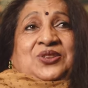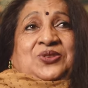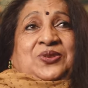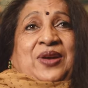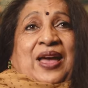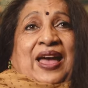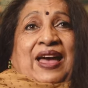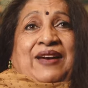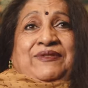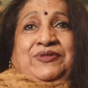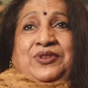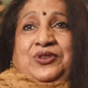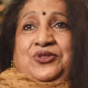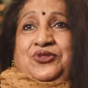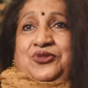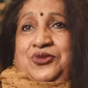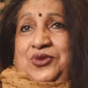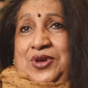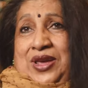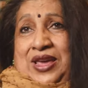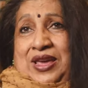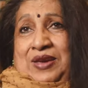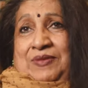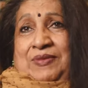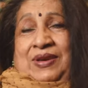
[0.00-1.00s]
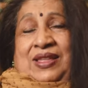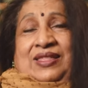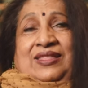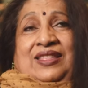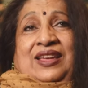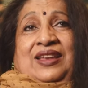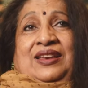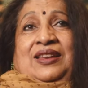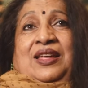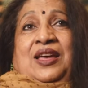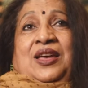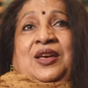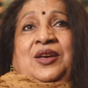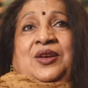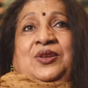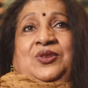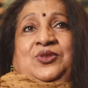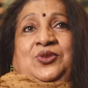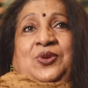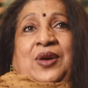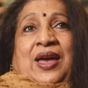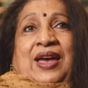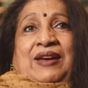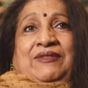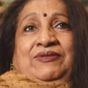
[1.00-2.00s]
To have a dream and then
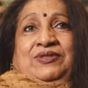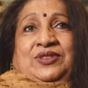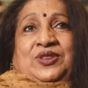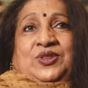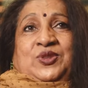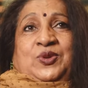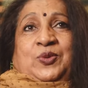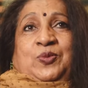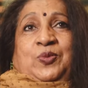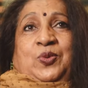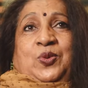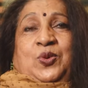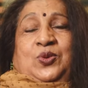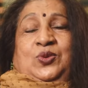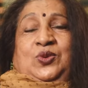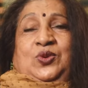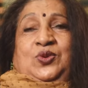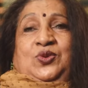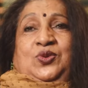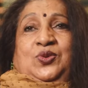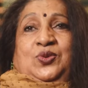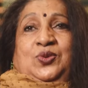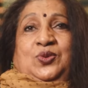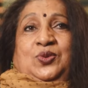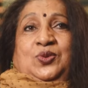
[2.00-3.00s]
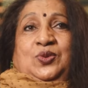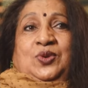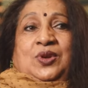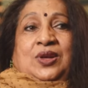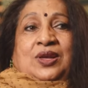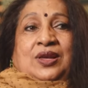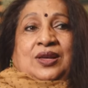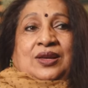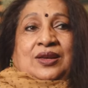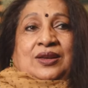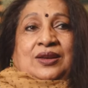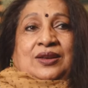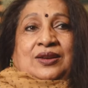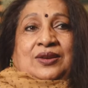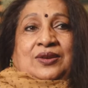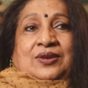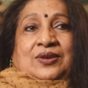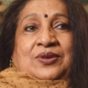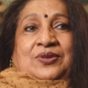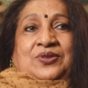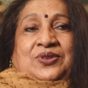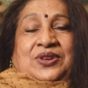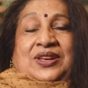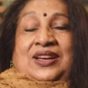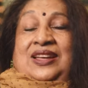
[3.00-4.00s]
to have the support to
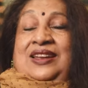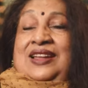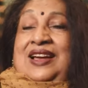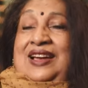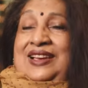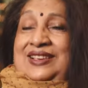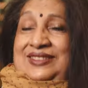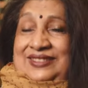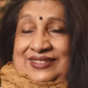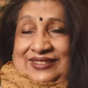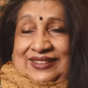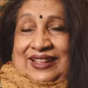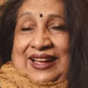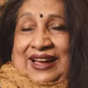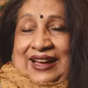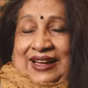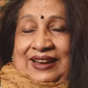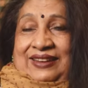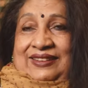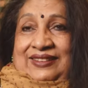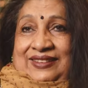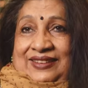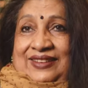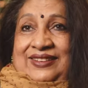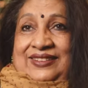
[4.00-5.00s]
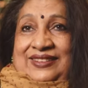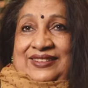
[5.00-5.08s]
realize that